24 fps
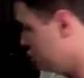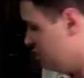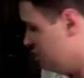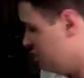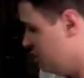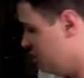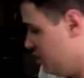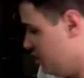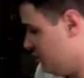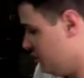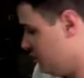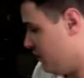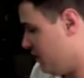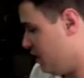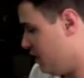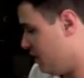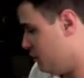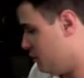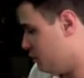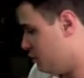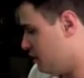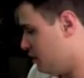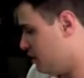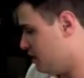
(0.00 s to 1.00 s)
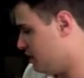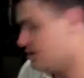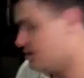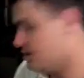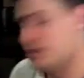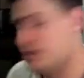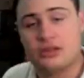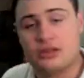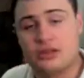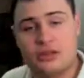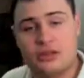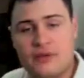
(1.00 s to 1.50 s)
the fiberglass
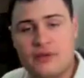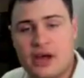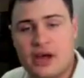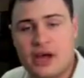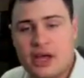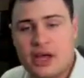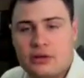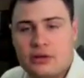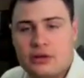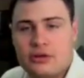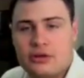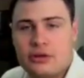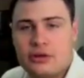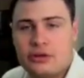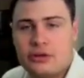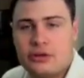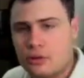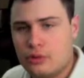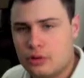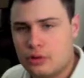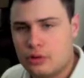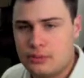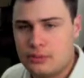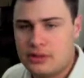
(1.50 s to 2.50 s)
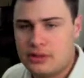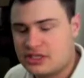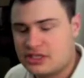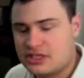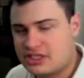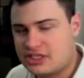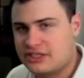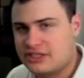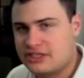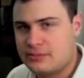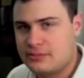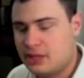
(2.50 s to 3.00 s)
into the vinyl of the door,
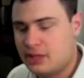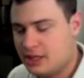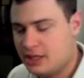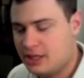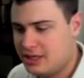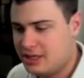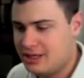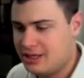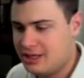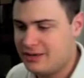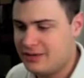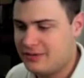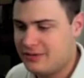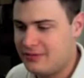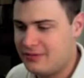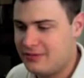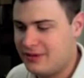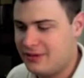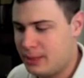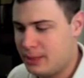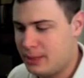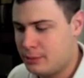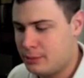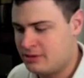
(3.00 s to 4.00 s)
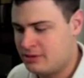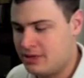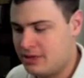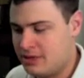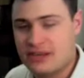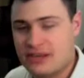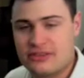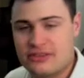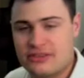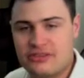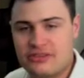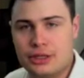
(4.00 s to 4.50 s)
because blending
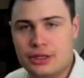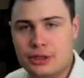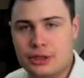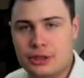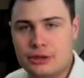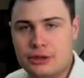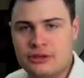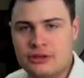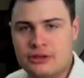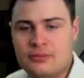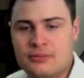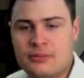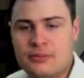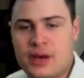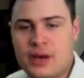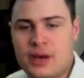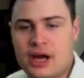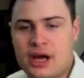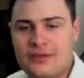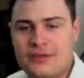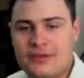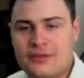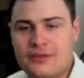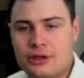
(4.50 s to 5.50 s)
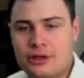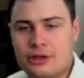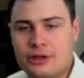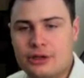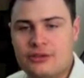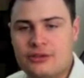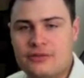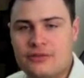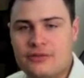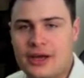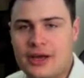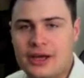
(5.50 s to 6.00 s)
fiberglass and body filler
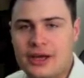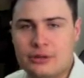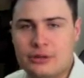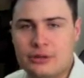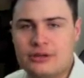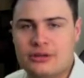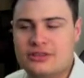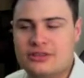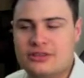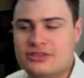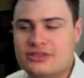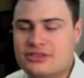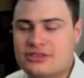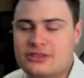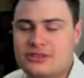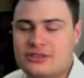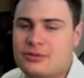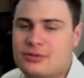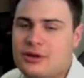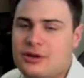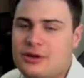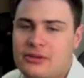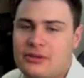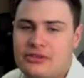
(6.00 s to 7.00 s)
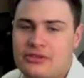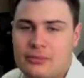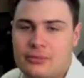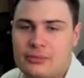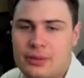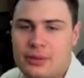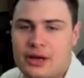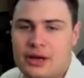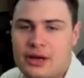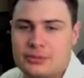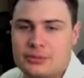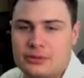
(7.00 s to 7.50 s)
to vinyl is pretty much
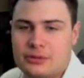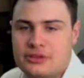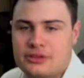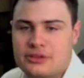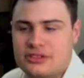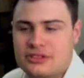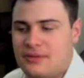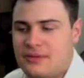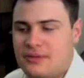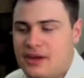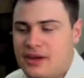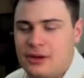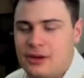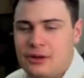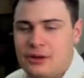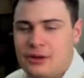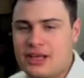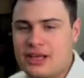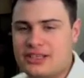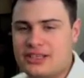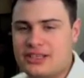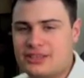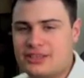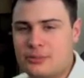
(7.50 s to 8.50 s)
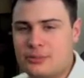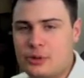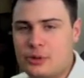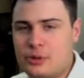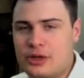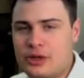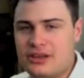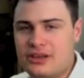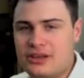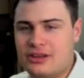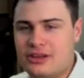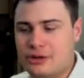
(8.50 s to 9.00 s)
impossible, because vinyl likes to
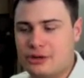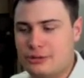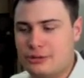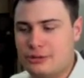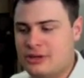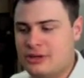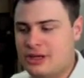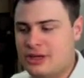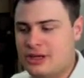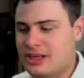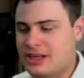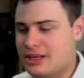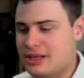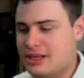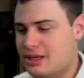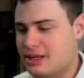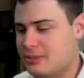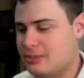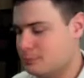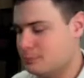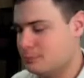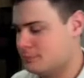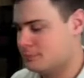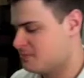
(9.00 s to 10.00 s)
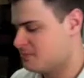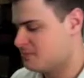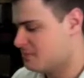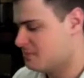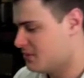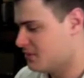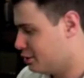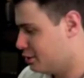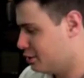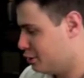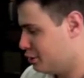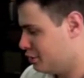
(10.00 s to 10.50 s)
breathe a little bit, and
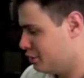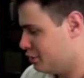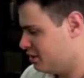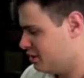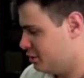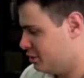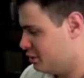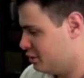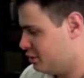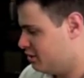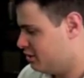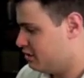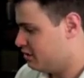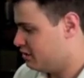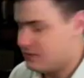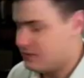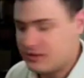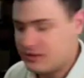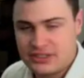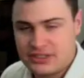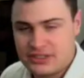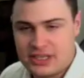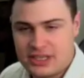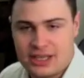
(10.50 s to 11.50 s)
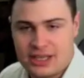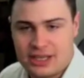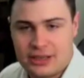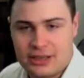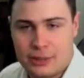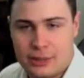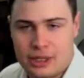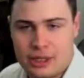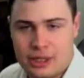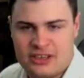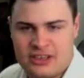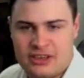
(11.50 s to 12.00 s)
if you sand the
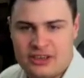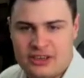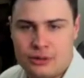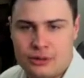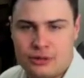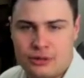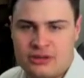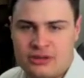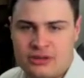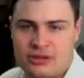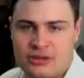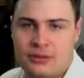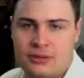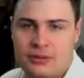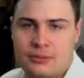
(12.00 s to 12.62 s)
Bondo or the